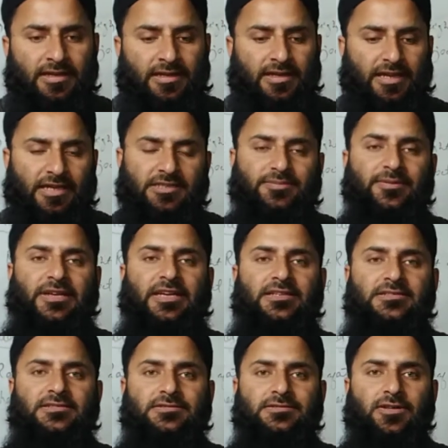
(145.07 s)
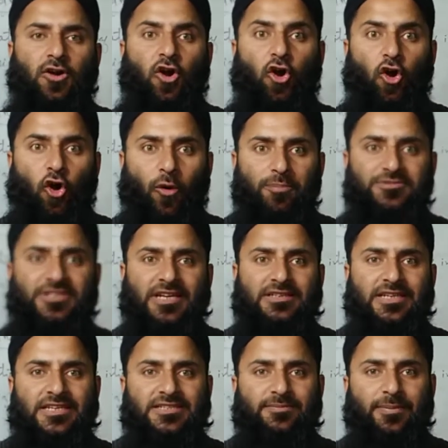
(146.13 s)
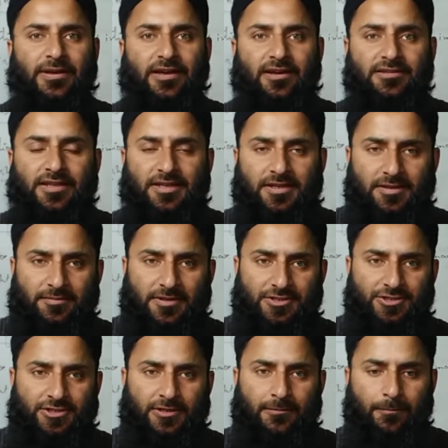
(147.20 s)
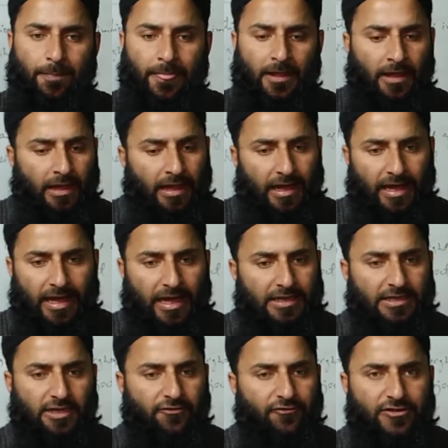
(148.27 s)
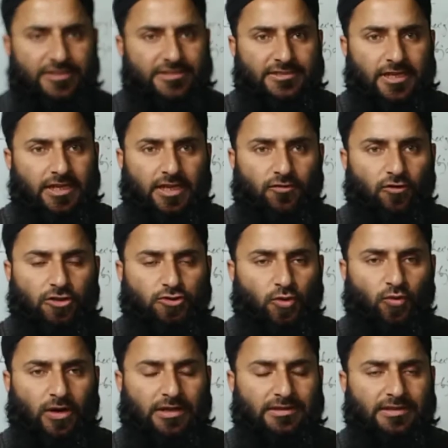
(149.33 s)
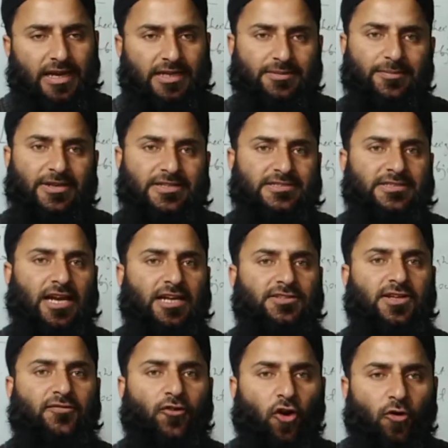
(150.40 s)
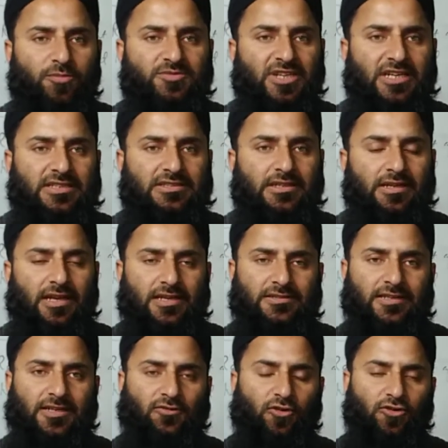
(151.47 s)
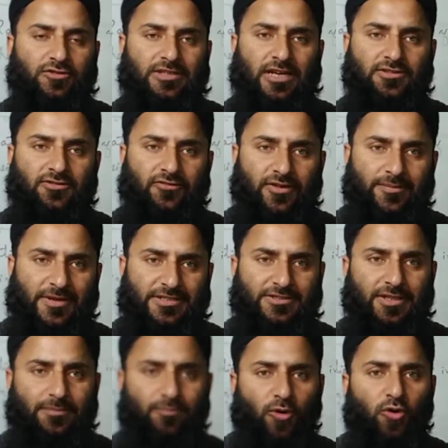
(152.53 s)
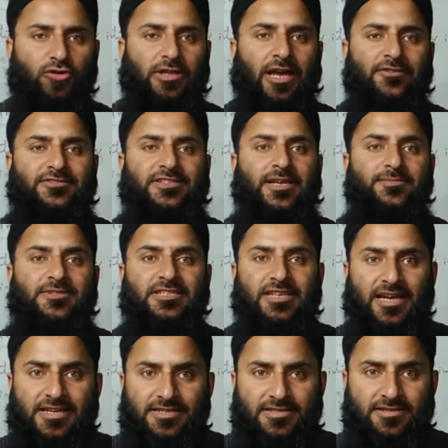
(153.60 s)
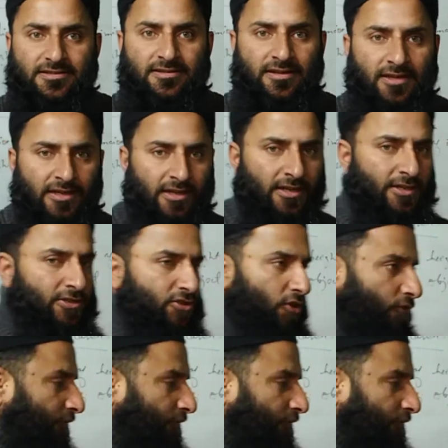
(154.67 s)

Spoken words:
it means object is bigger than image. And if it is equal to 1, that means size of object is equal to size of image. They both have same size. So